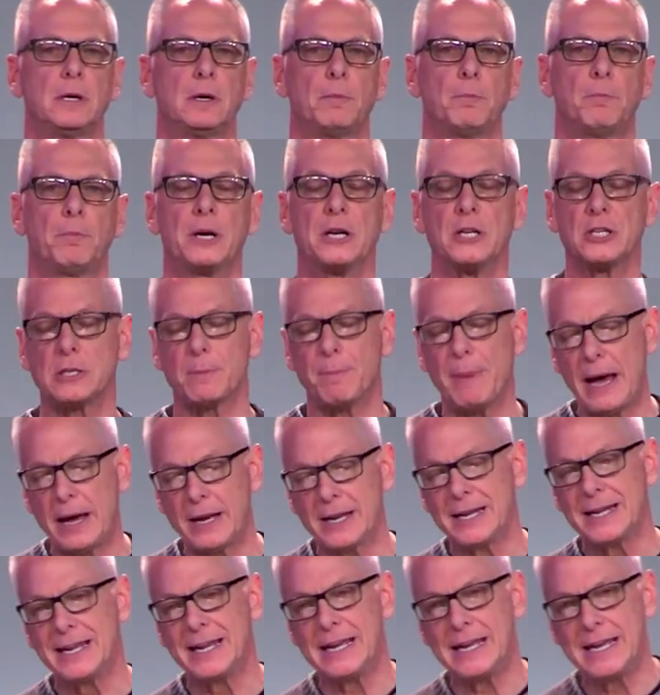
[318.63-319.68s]
but it's about
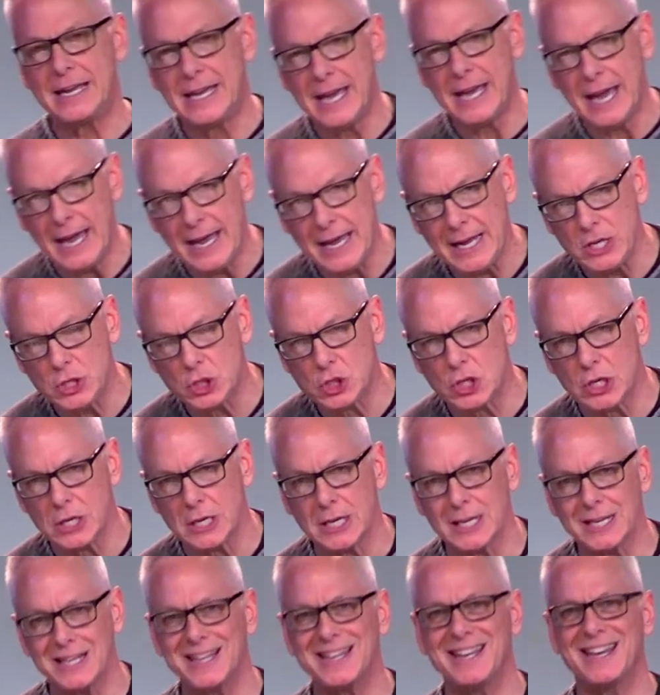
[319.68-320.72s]

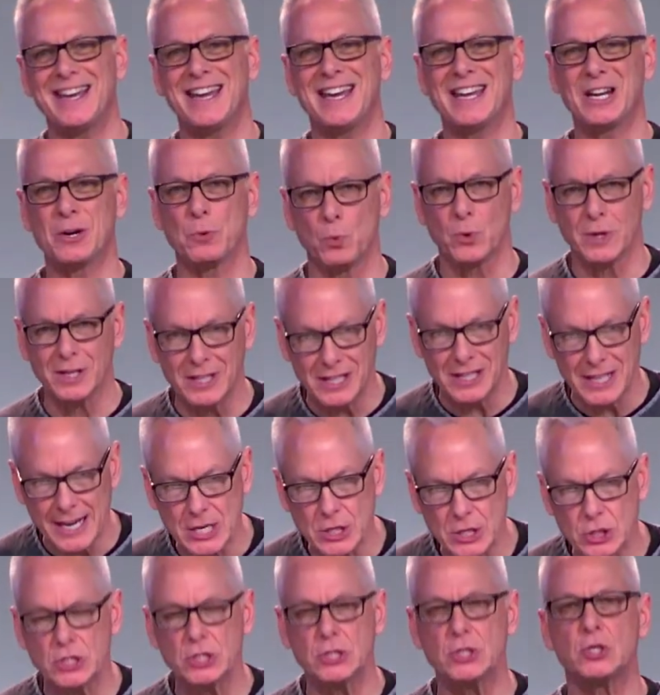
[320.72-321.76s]
engaging in a
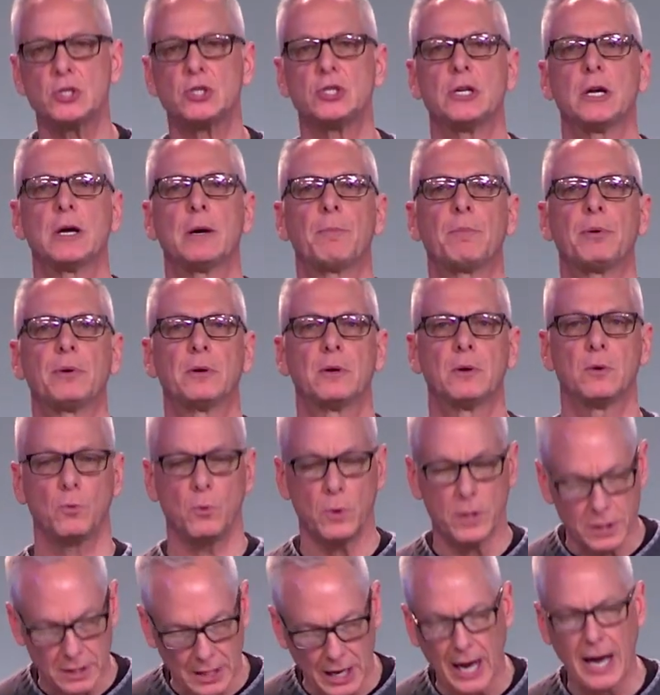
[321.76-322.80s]
relationship
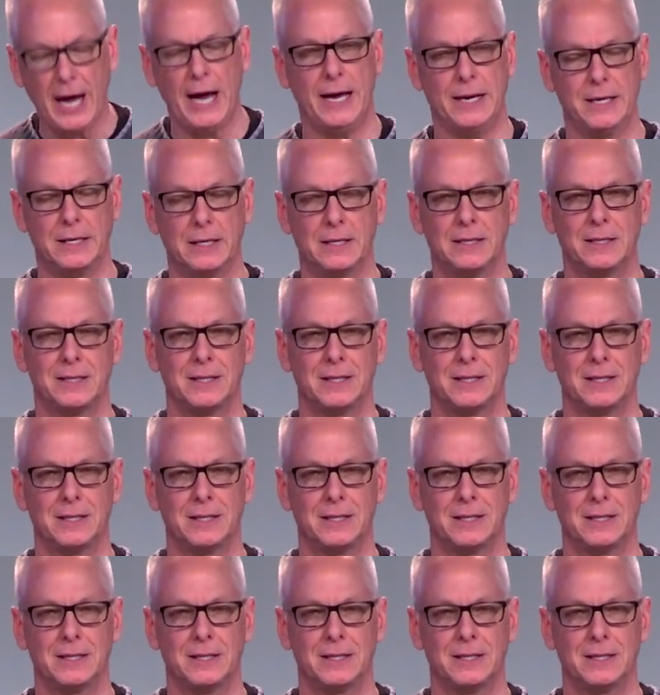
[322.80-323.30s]
with God.